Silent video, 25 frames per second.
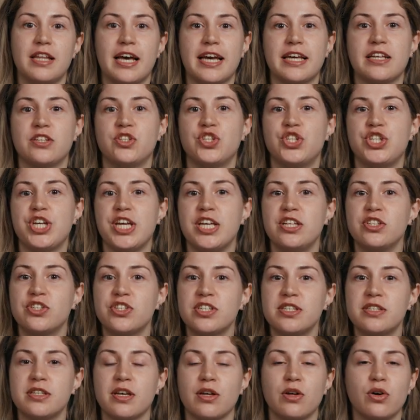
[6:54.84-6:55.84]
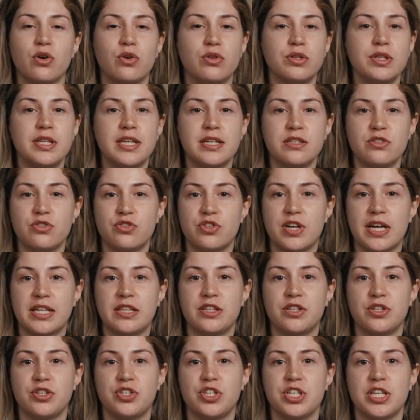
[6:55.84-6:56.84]
like changes in content
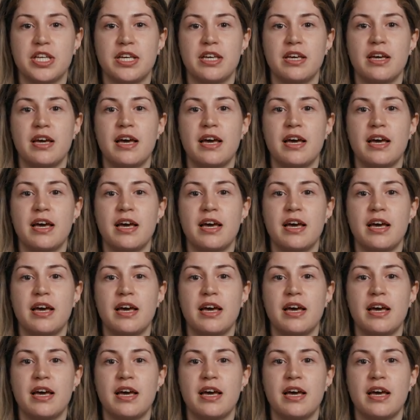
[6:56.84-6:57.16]
strategy,